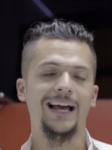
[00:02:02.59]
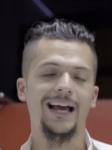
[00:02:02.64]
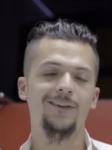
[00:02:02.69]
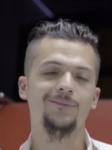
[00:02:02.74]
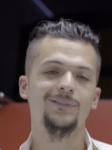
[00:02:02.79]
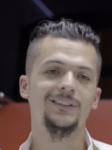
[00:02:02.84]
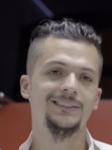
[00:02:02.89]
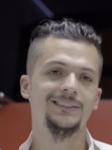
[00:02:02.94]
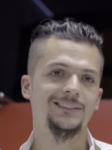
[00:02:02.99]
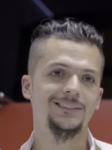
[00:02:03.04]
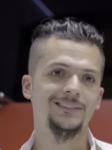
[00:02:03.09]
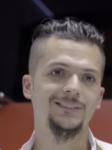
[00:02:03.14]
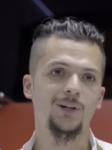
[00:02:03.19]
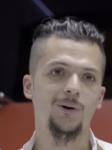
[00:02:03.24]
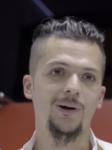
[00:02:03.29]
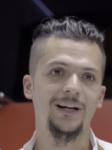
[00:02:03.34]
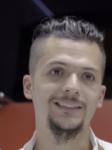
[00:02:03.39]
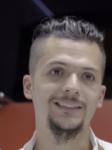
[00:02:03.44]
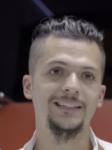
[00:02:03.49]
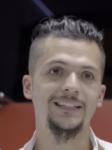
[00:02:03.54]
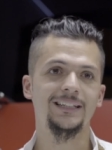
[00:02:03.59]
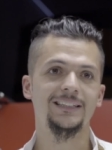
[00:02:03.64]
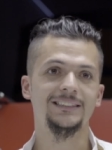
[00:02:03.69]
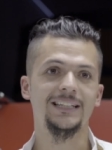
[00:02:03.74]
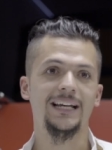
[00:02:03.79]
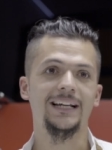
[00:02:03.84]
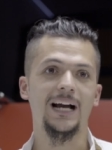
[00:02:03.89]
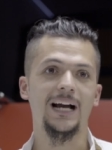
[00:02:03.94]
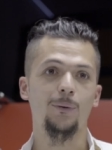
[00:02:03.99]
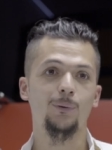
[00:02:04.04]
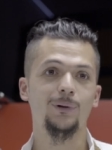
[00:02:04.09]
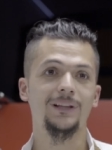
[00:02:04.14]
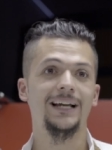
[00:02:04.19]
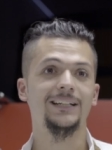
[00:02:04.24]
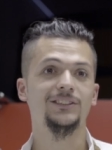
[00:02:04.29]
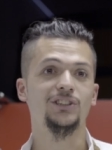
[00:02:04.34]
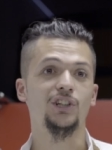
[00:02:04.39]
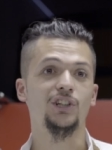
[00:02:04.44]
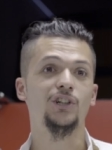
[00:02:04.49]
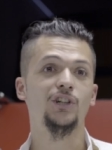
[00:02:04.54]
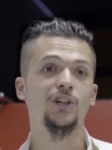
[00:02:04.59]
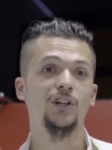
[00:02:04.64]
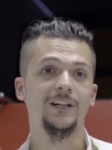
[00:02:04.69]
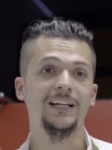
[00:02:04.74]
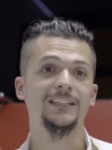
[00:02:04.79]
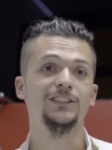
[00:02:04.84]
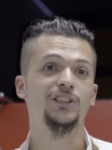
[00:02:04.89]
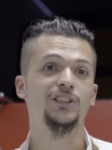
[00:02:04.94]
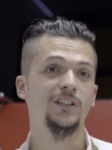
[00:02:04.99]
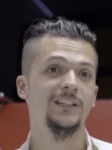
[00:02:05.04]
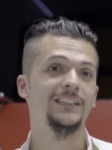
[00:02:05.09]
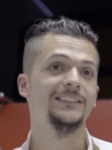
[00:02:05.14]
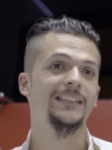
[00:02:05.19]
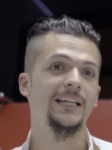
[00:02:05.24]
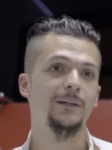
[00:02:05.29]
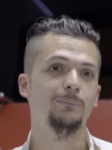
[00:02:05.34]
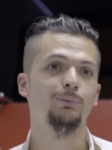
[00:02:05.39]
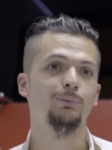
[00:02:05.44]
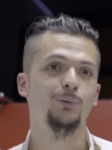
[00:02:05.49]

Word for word: have this you know idea is like i would like to cook as good as they